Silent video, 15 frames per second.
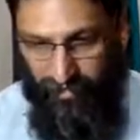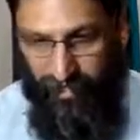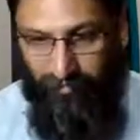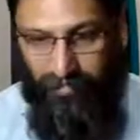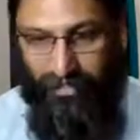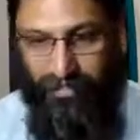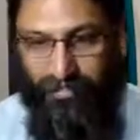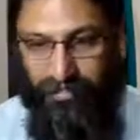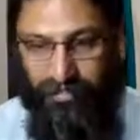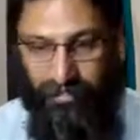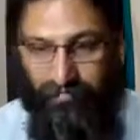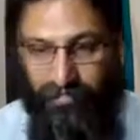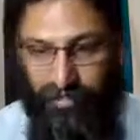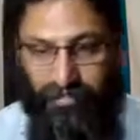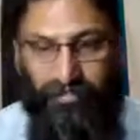guilty
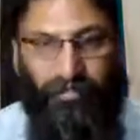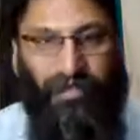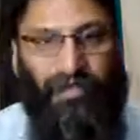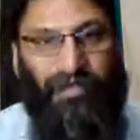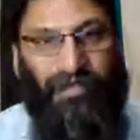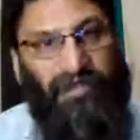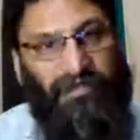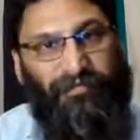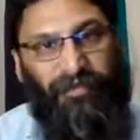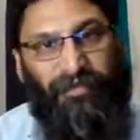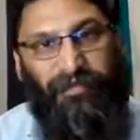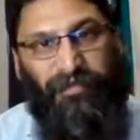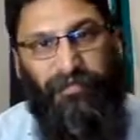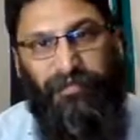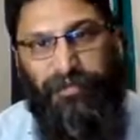of not doing that as
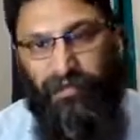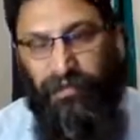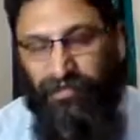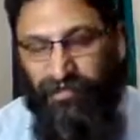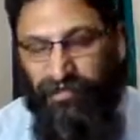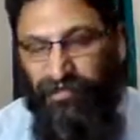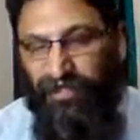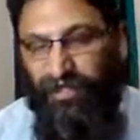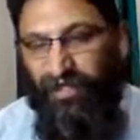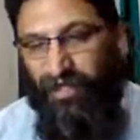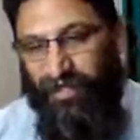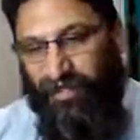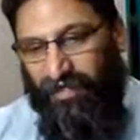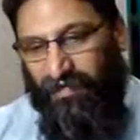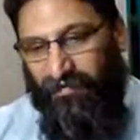much as we should.
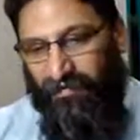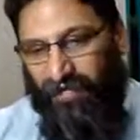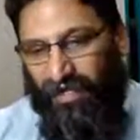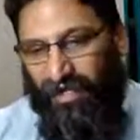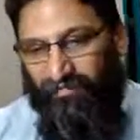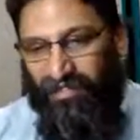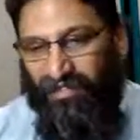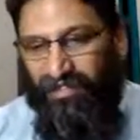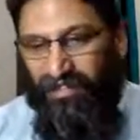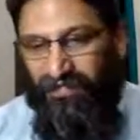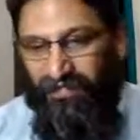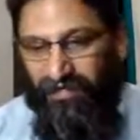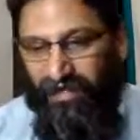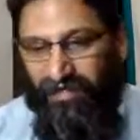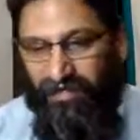But having
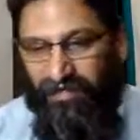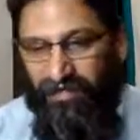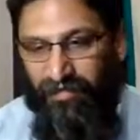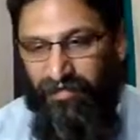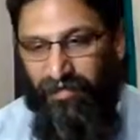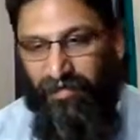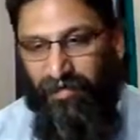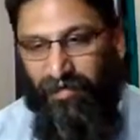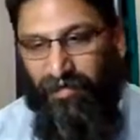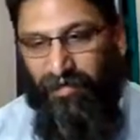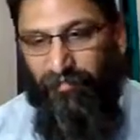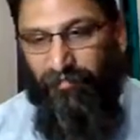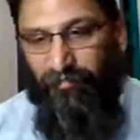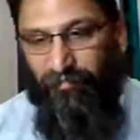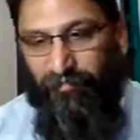said that,
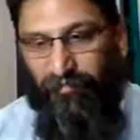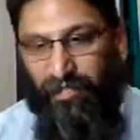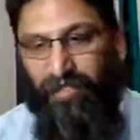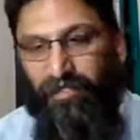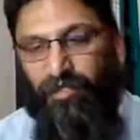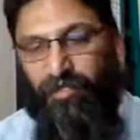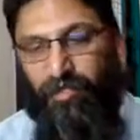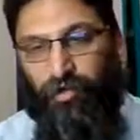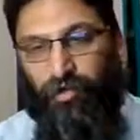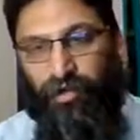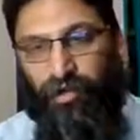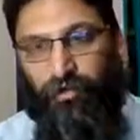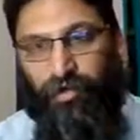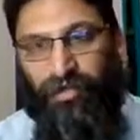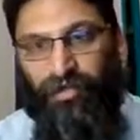making sure
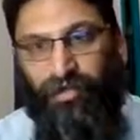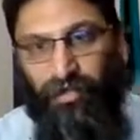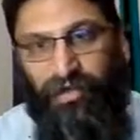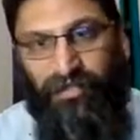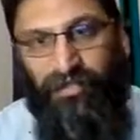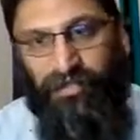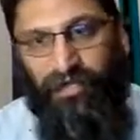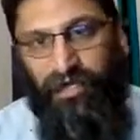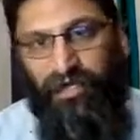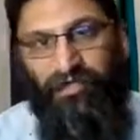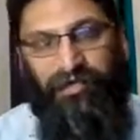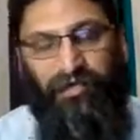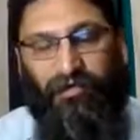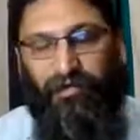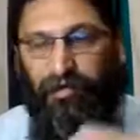we do
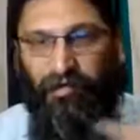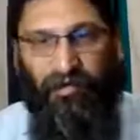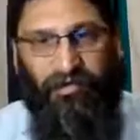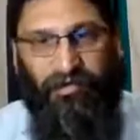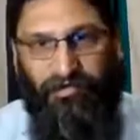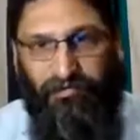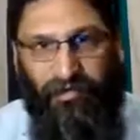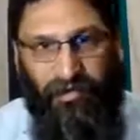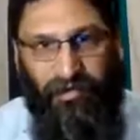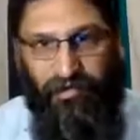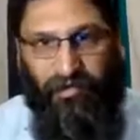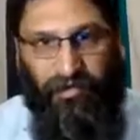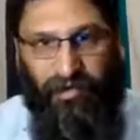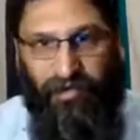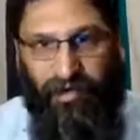exercise. There are lots of
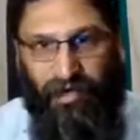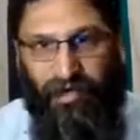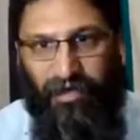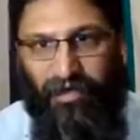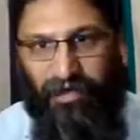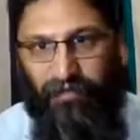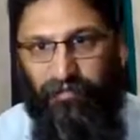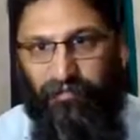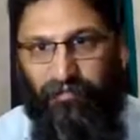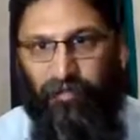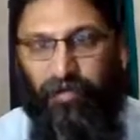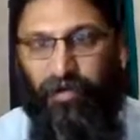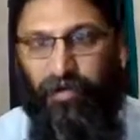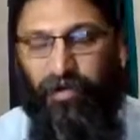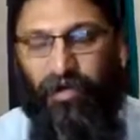videos online
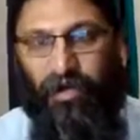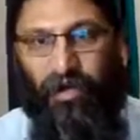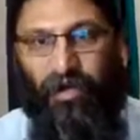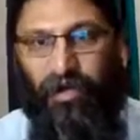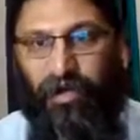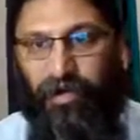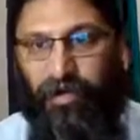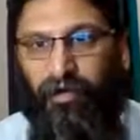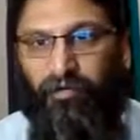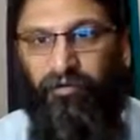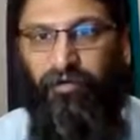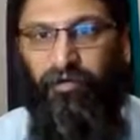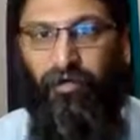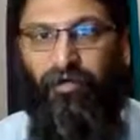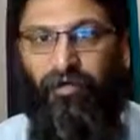for
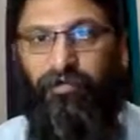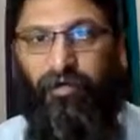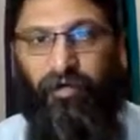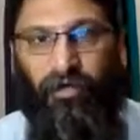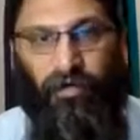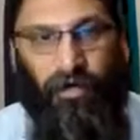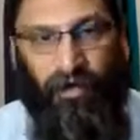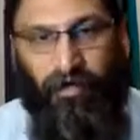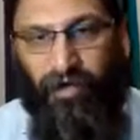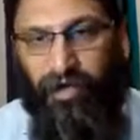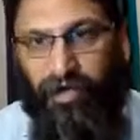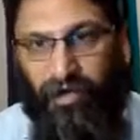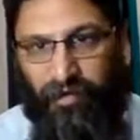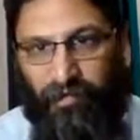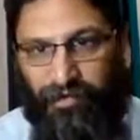
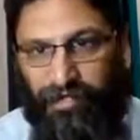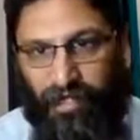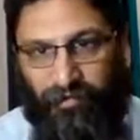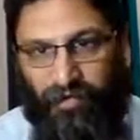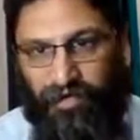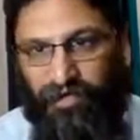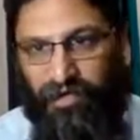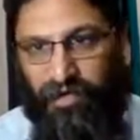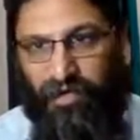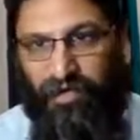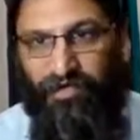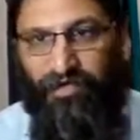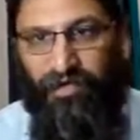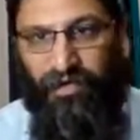yoga, which can be done.